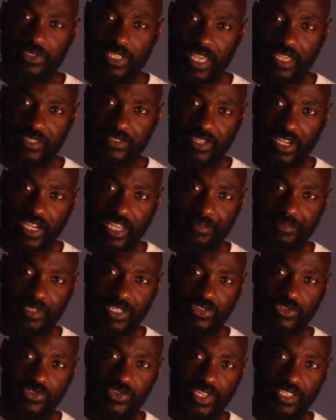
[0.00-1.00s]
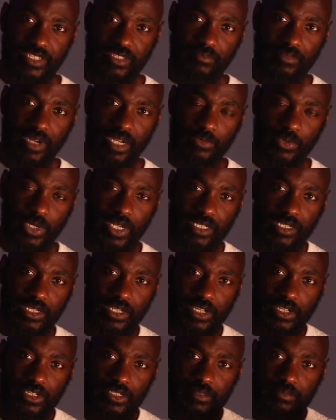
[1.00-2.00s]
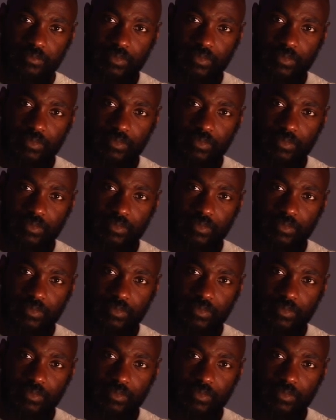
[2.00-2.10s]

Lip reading: Yes, I am increasing my workload,